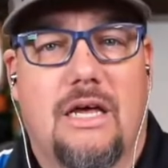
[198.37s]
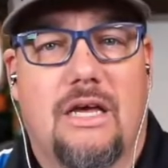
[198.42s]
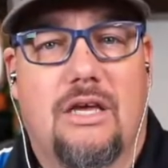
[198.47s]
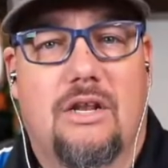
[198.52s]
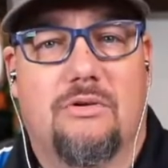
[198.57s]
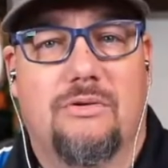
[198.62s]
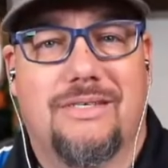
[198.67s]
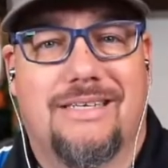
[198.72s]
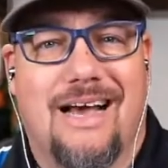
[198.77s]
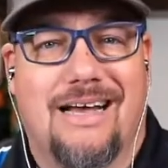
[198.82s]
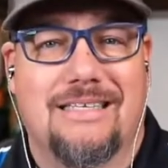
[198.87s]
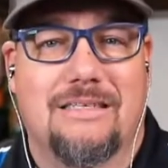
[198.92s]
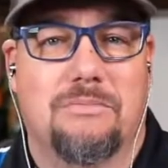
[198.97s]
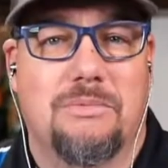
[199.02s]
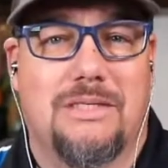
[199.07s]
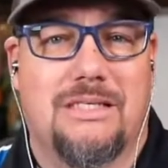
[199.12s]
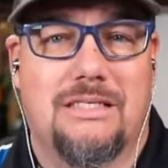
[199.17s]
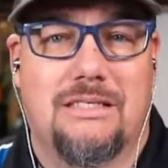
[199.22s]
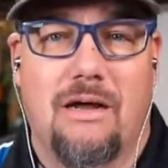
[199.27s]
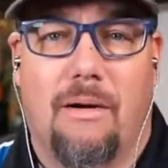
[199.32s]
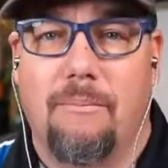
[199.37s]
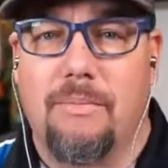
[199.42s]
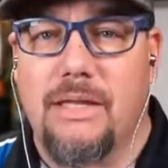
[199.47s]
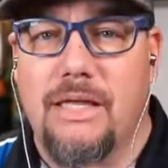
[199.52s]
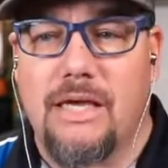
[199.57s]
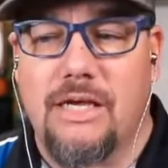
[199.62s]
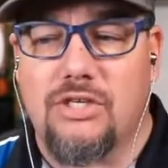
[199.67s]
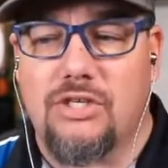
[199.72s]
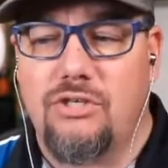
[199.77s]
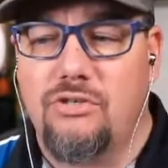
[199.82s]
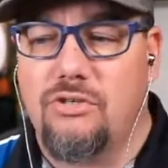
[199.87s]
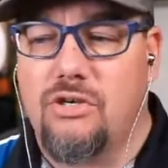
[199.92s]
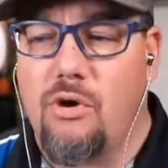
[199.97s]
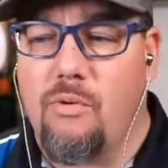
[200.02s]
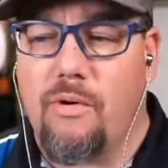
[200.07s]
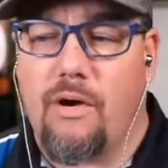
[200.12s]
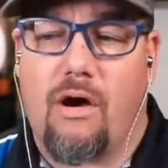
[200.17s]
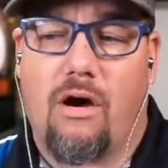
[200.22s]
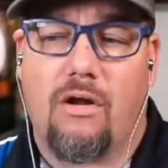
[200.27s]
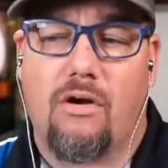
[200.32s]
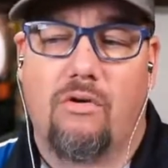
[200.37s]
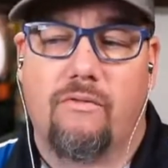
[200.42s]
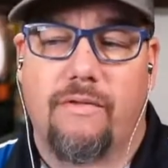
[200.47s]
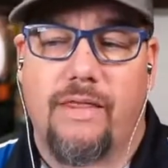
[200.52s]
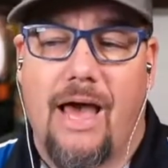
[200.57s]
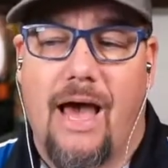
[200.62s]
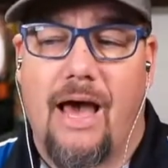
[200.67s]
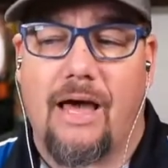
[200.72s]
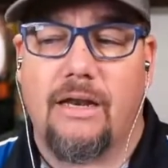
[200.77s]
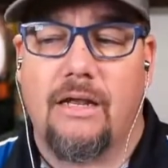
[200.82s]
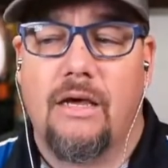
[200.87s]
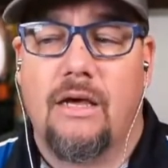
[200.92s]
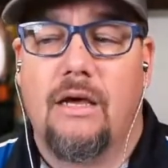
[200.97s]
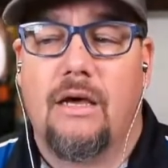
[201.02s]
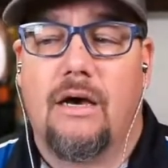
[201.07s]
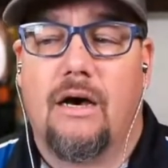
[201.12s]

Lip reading: you know, he's got some stumbling issues going on over that,